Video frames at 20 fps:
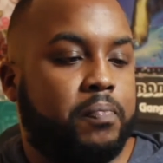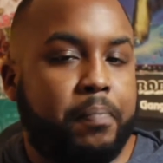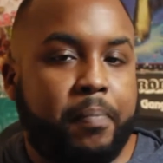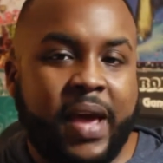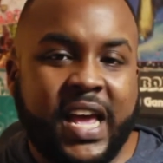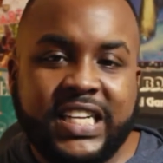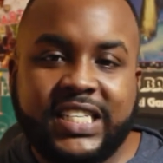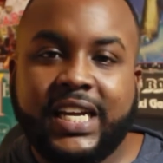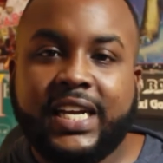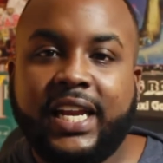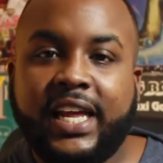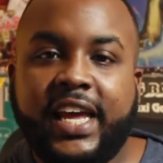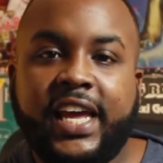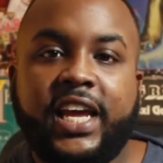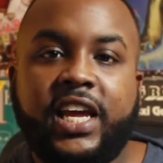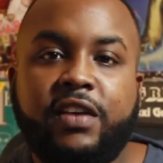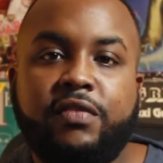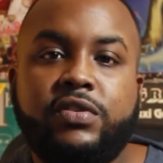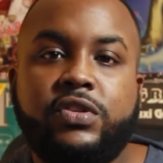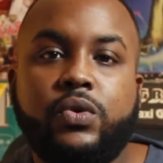Basically,
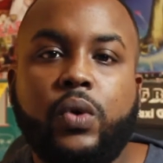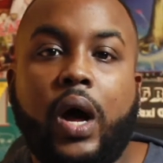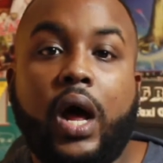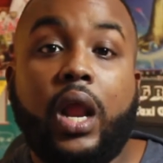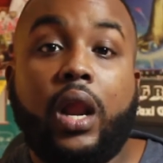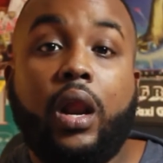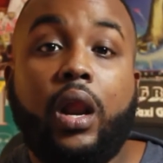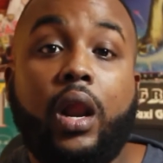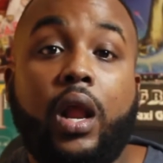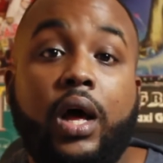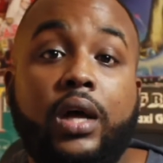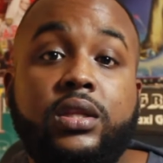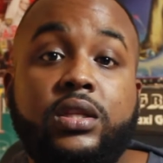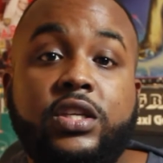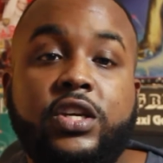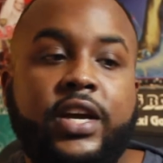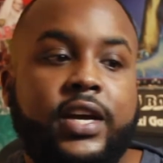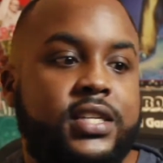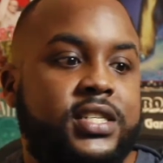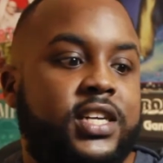it gives you a
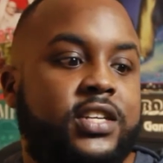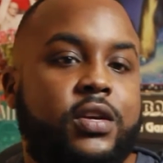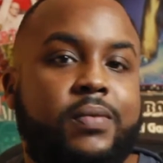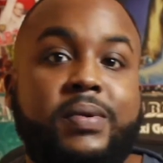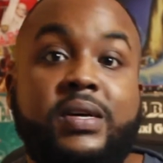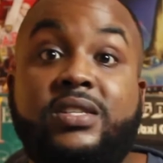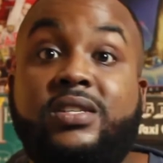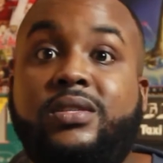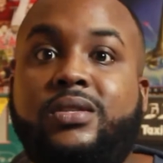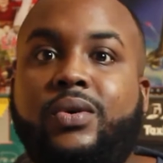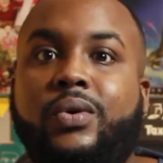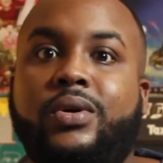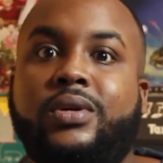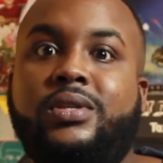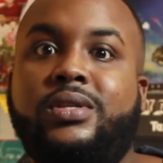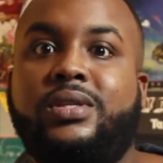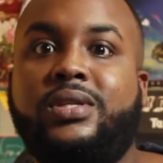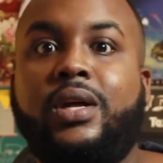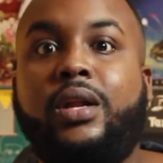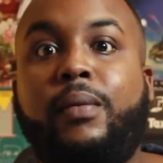lot. You can set up a store
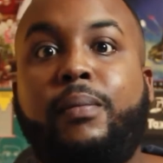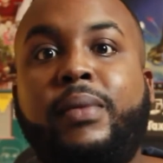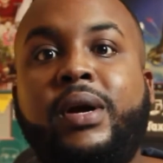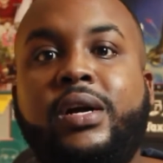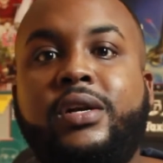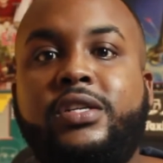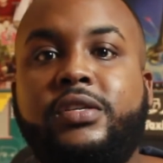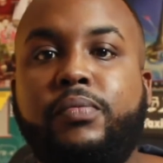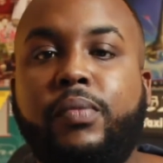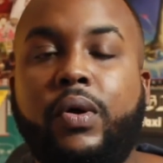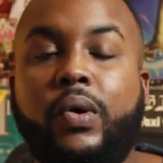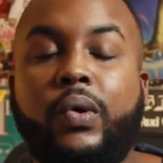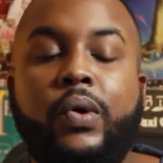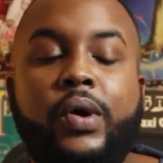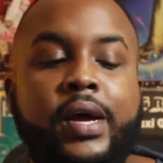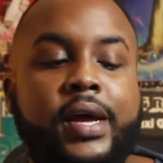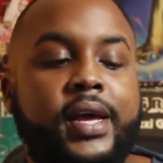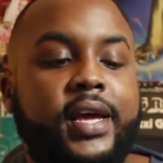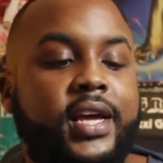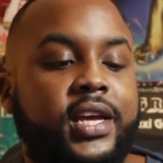to sell merch, bro.
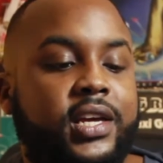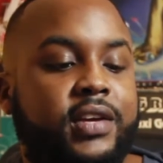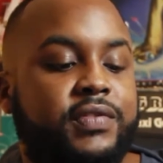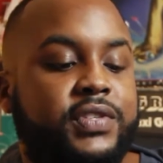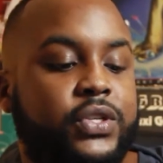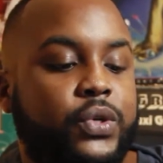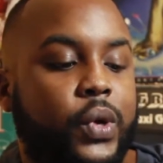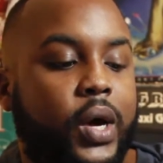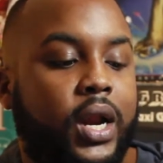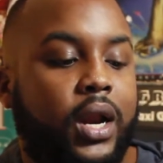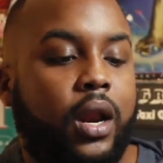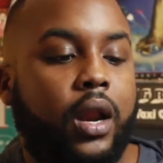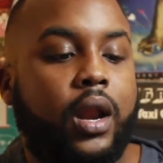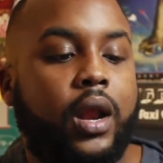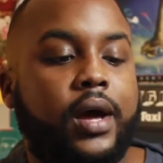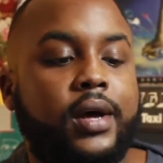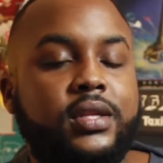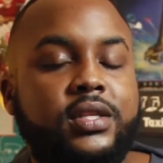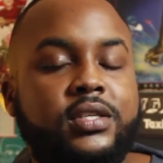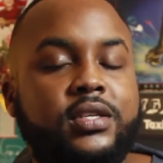It gives you a
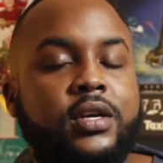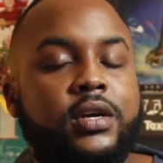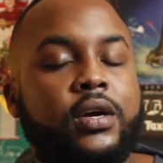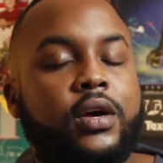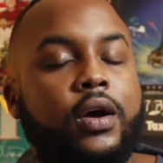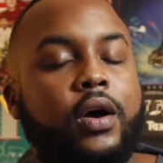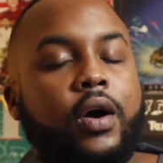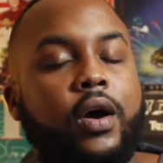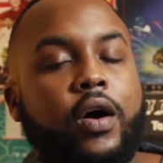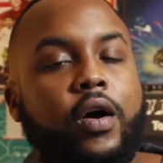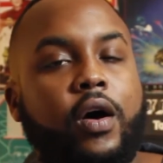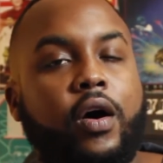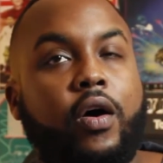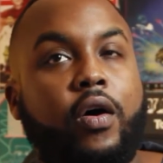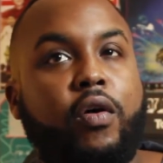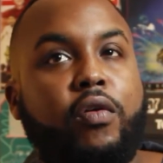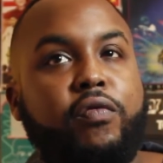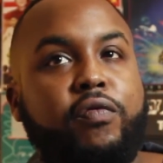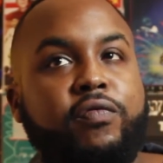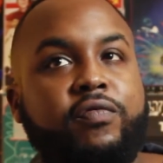lot
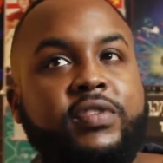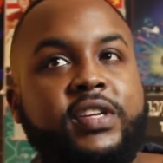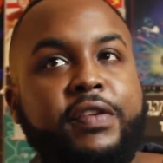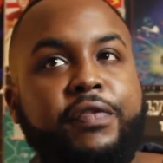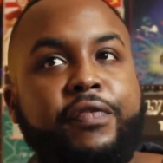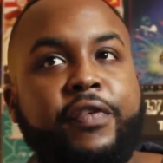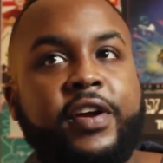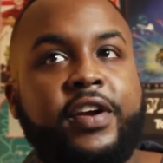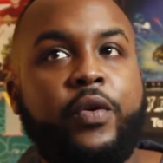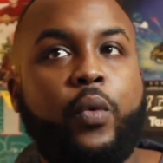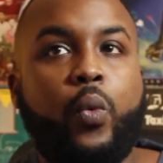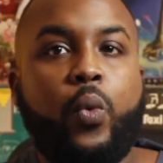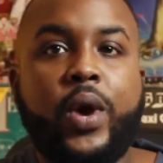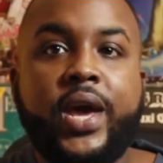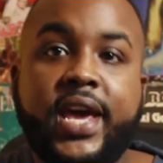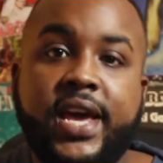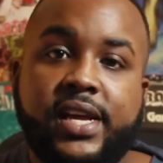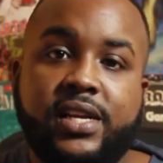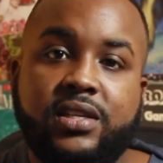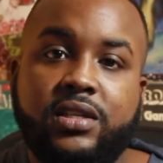of different
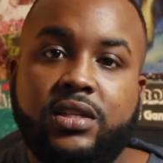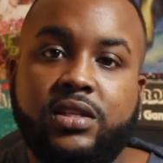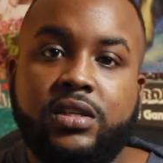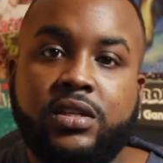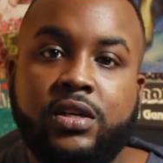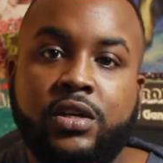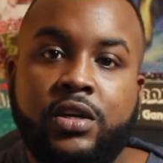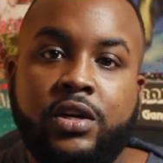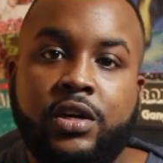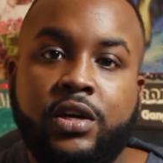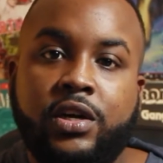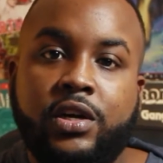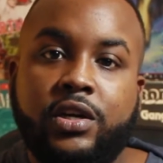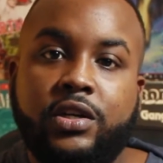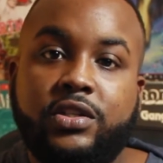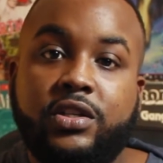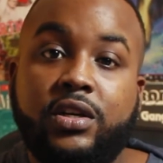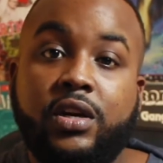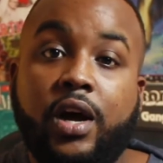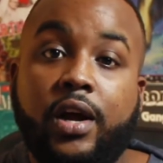ways
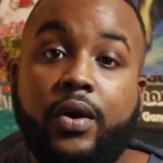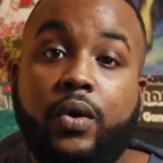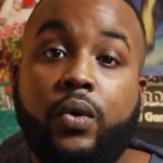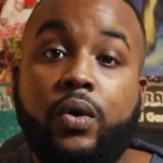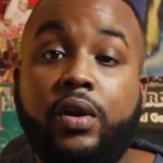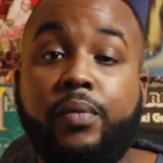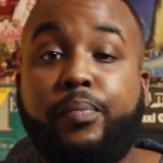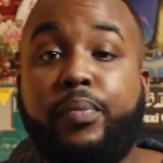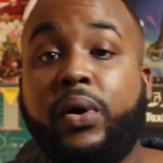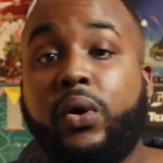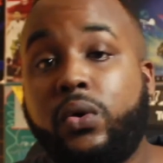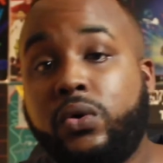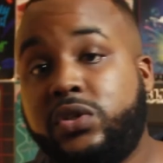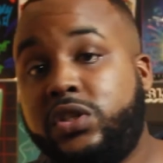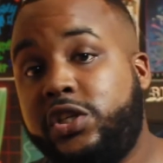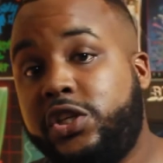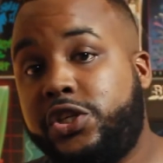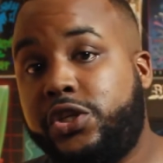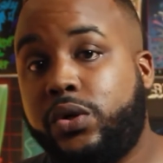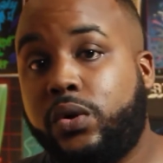to not only
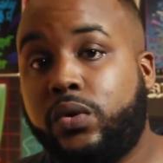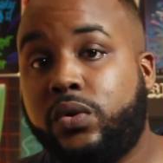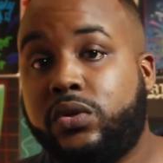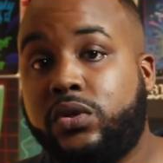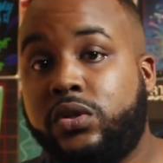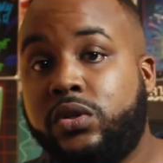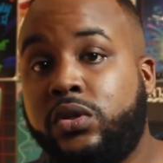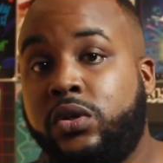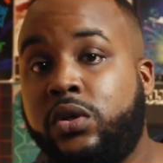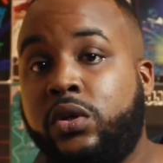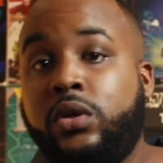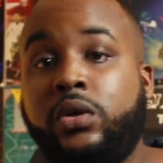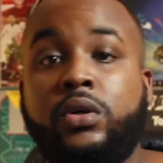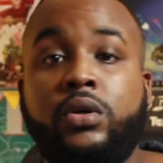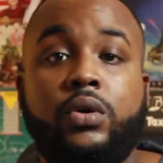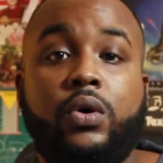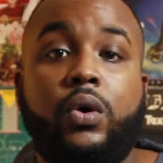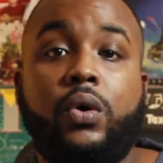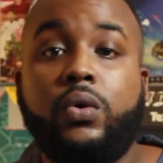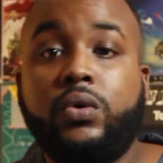post your shows,
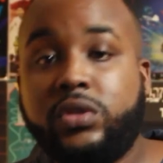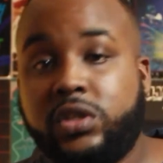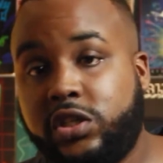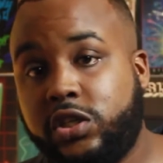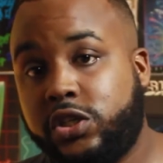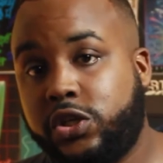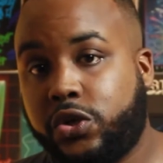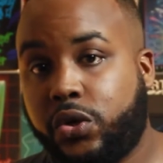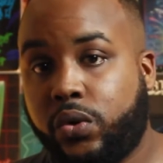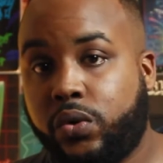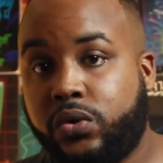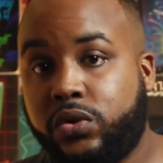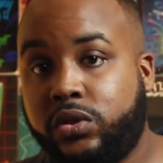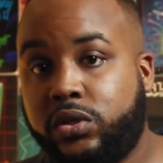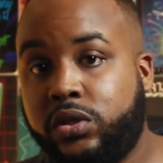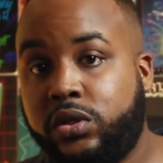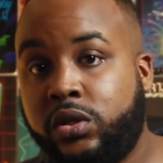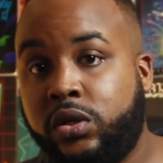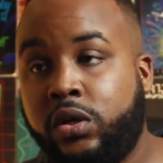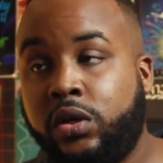host your
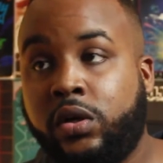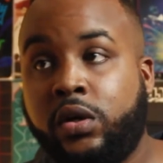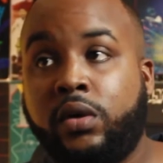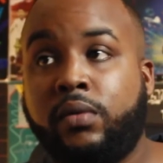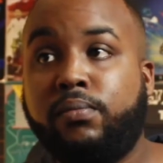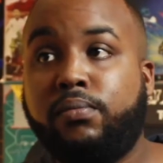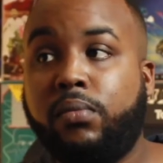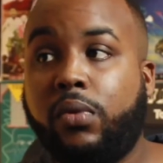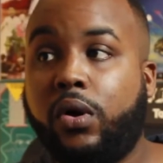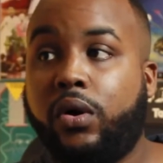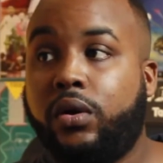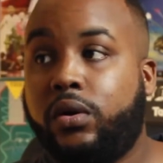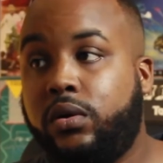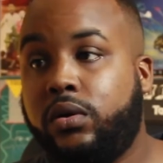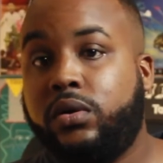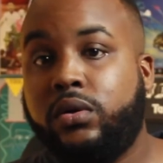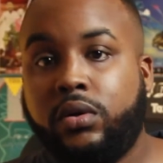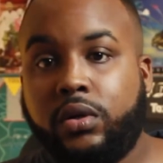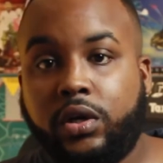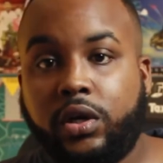shows,
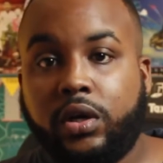but,